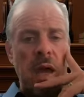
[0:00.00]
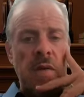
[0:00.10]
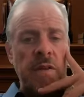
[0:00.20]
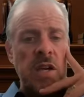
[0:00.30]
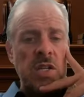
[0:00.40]

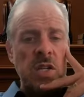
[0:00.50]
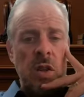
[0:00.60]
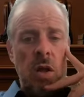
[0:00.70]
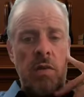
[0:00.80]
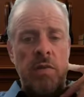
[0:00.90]
Aviation
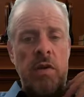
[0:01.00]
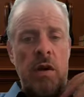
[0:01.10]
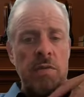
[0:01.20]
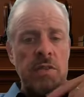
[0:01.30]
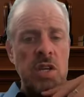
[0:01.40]
law is a
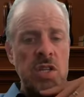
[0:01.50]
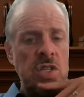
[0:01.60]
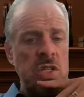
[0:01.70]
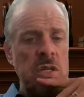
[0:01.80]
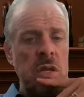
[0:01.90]

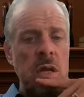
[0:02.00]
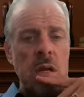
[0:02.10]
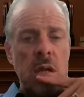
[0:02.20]
conversation.